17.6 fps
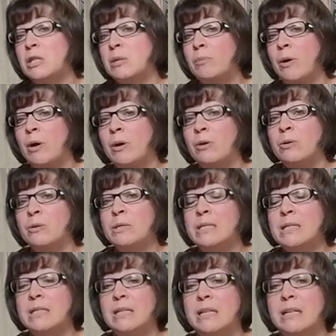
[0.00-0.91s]
the
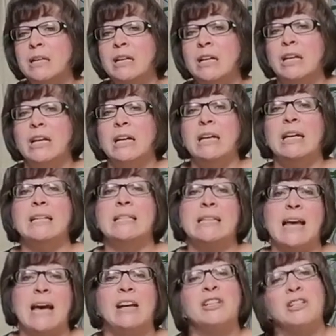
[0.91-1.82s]
pose, it's
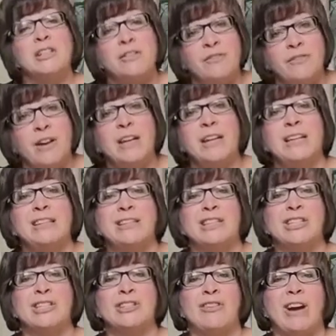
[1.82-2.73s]
actually fighting the
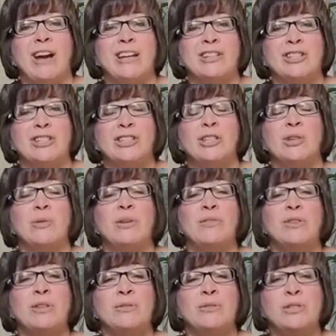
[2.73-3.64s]
stretch. So
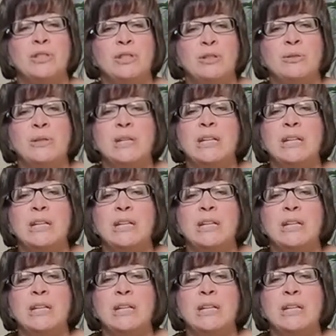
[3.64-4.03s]
if you do